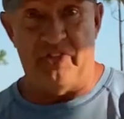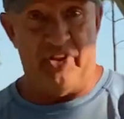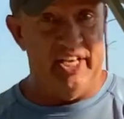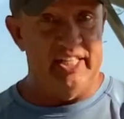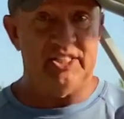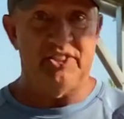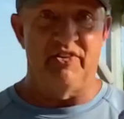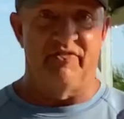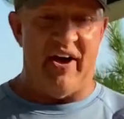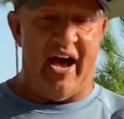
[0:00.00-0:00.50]

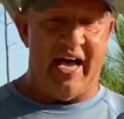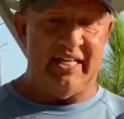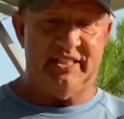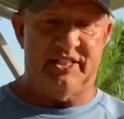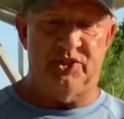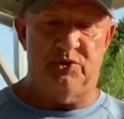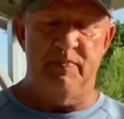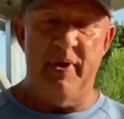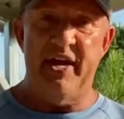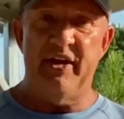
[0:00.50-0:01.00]
this device
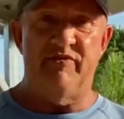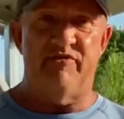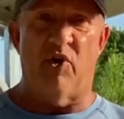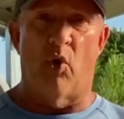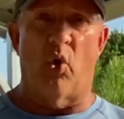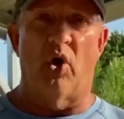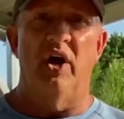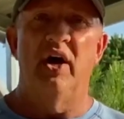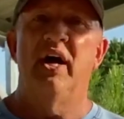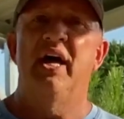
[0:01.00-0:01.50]
is made
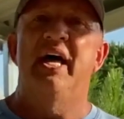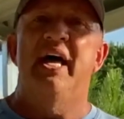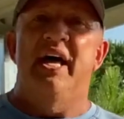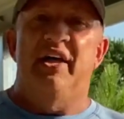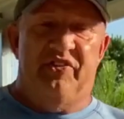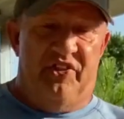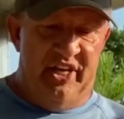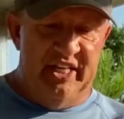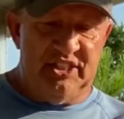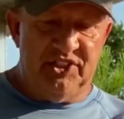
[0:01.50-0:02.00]
for.
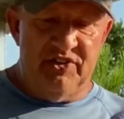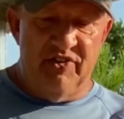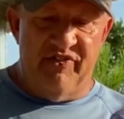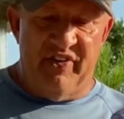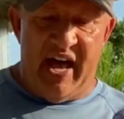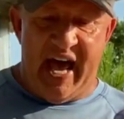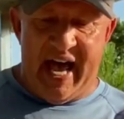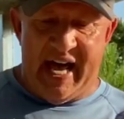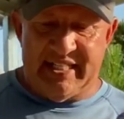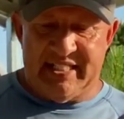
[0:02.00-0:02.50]
This
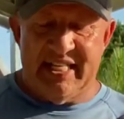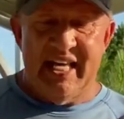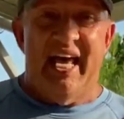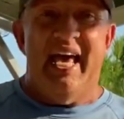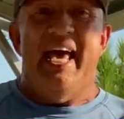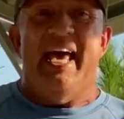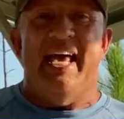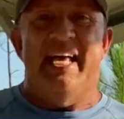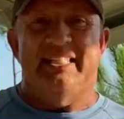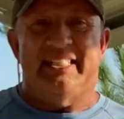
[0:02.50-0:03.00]
device
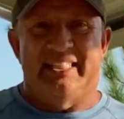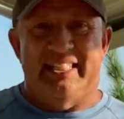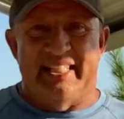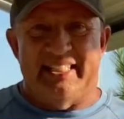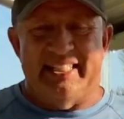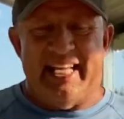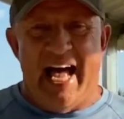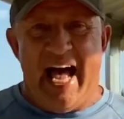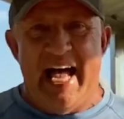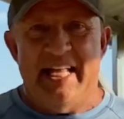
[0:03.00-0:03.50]
is
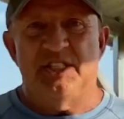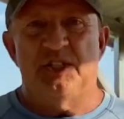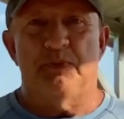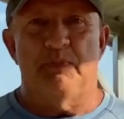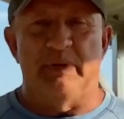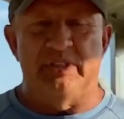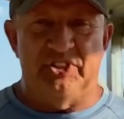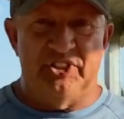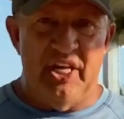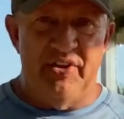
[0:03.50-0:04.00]
designed
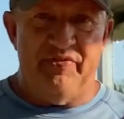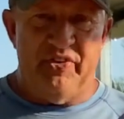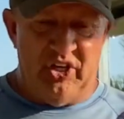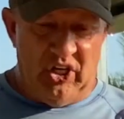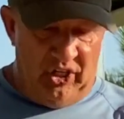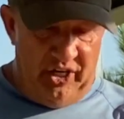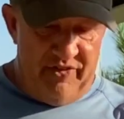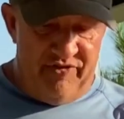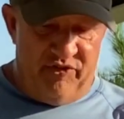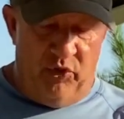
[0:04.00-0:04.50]

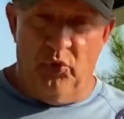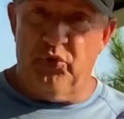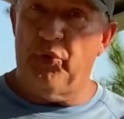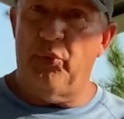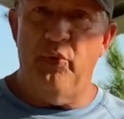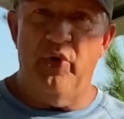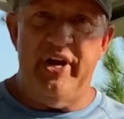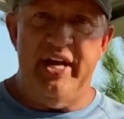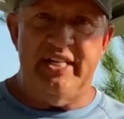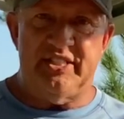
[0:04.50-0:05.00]
specifically for the
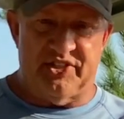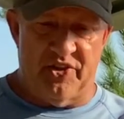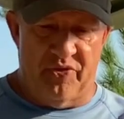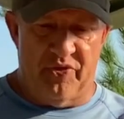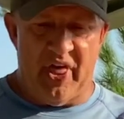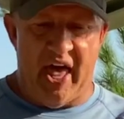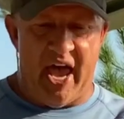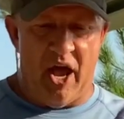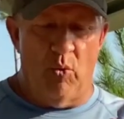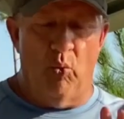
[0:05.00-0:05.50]
reason
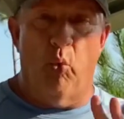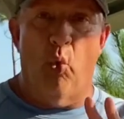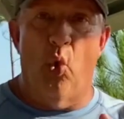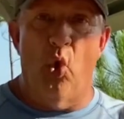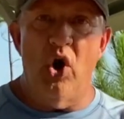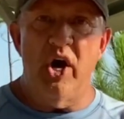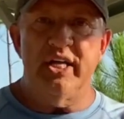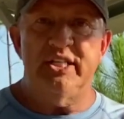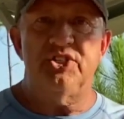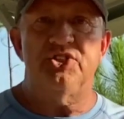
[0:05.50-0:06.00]
that
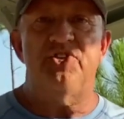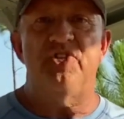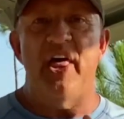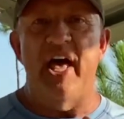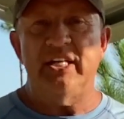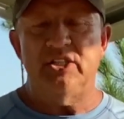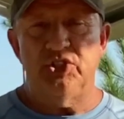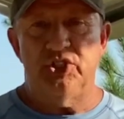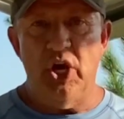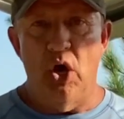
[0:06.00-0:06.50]
once
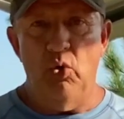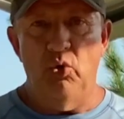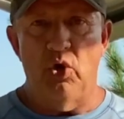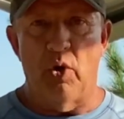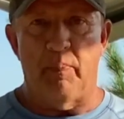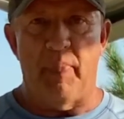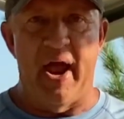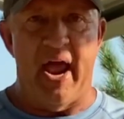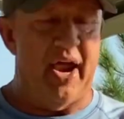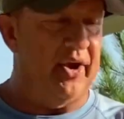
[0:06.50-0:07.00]
that solar
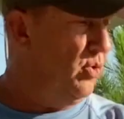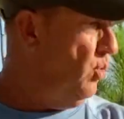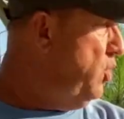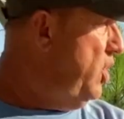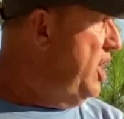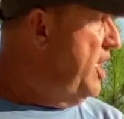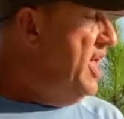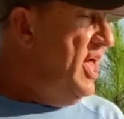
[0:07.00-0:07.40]
panel